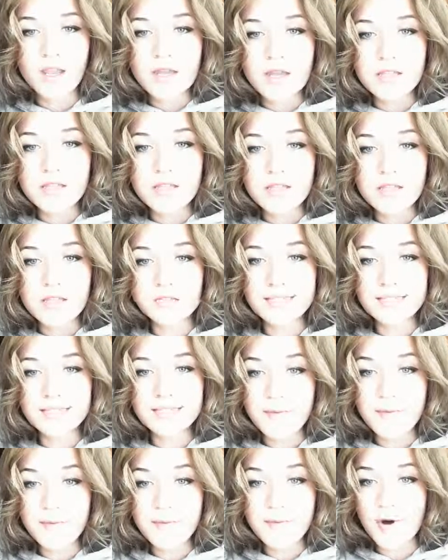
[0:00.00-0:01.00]
This step
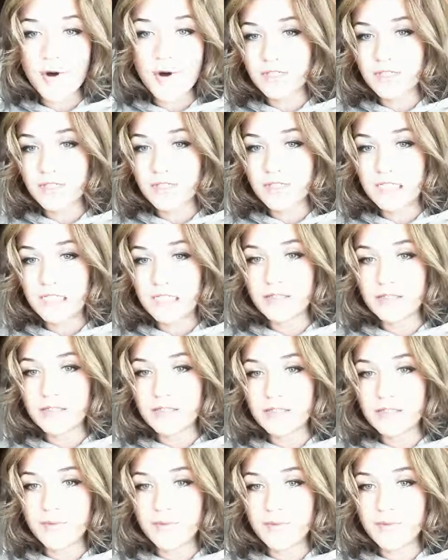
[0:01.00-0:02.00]
obviously
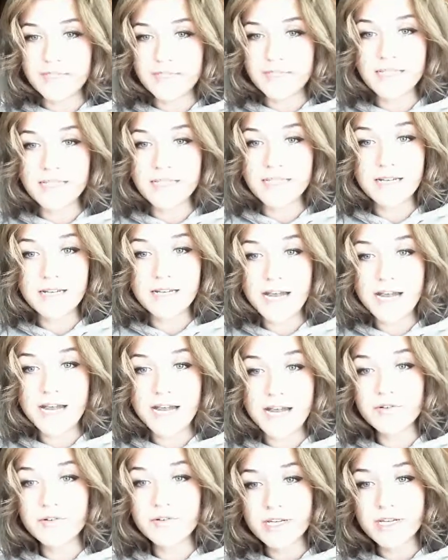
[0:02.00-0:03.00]
represents a higher
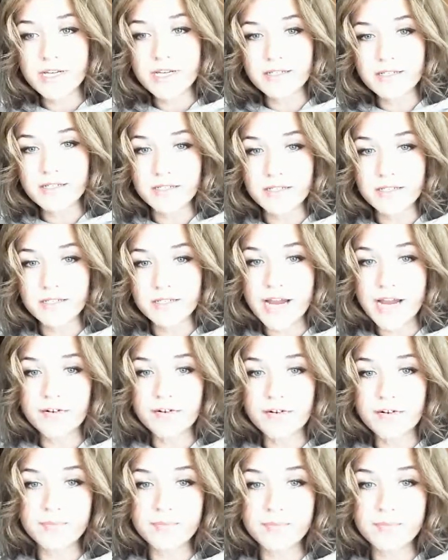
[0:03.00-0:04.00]
risk and a higher
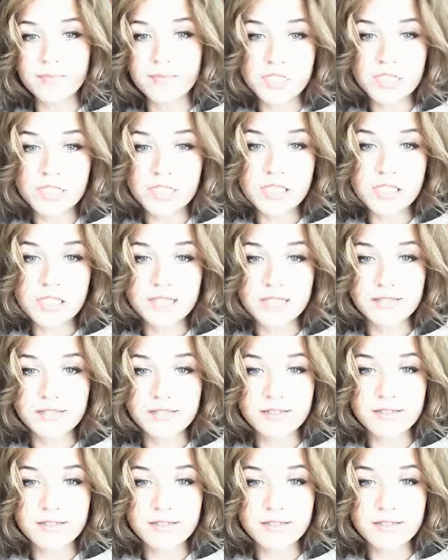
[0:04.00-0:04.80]
competition since